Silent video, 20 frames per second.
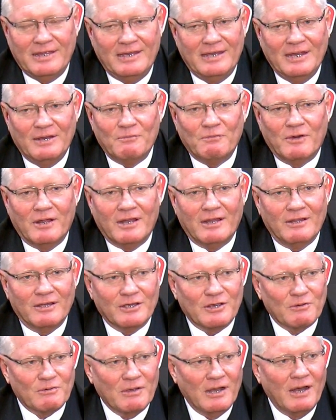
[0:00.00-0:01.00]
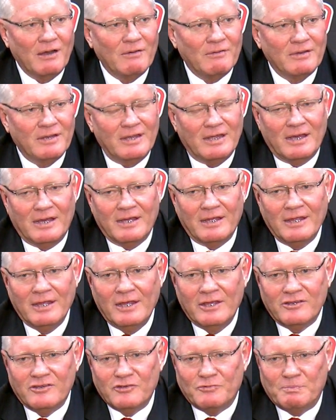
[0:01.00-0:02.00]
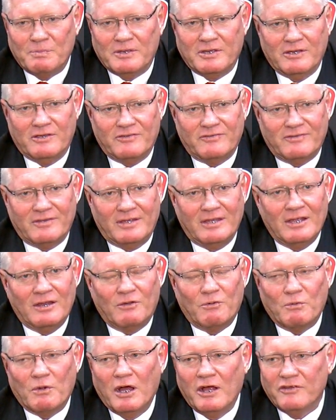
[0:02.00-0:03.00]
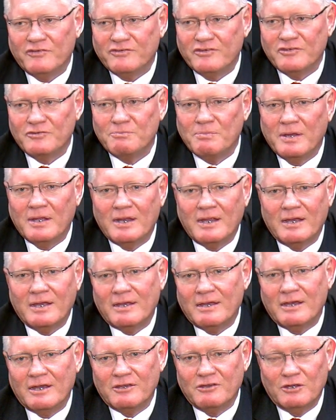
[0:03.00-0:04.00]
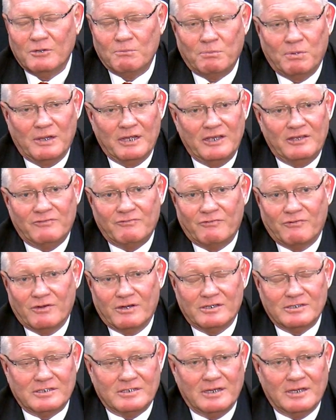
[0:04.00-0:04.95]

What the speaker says: They didn't want to look around just because, you know, Ralston's been a good place for us.